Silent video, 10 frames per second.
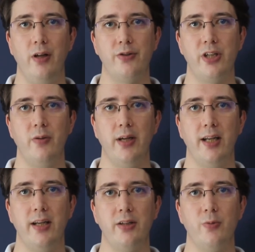I'll see you
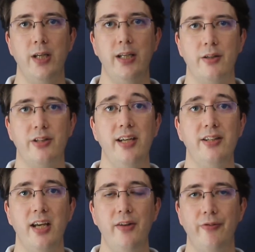again next week. Stay
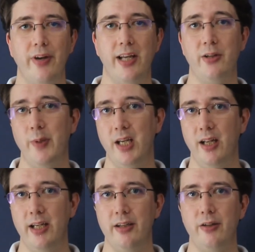safe and be a
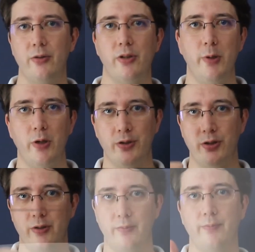leader, not a boss.